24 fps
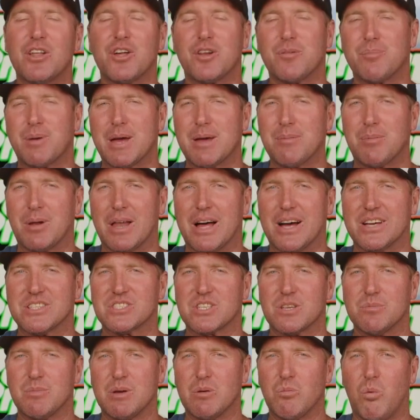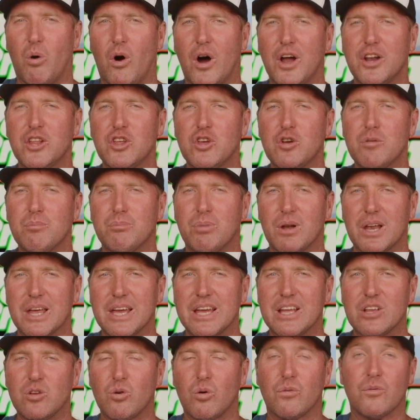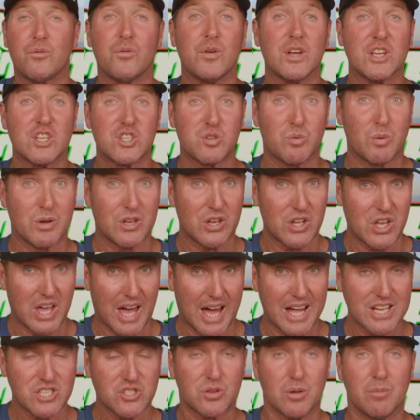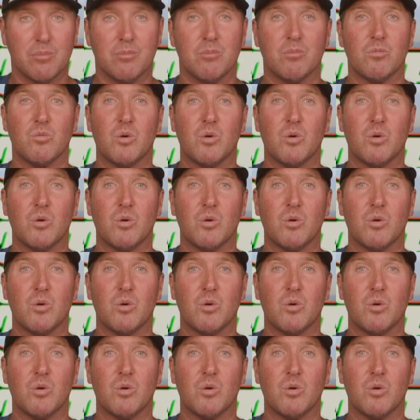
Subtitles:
lot of people asking me, why do you bleed your fish when you catch them?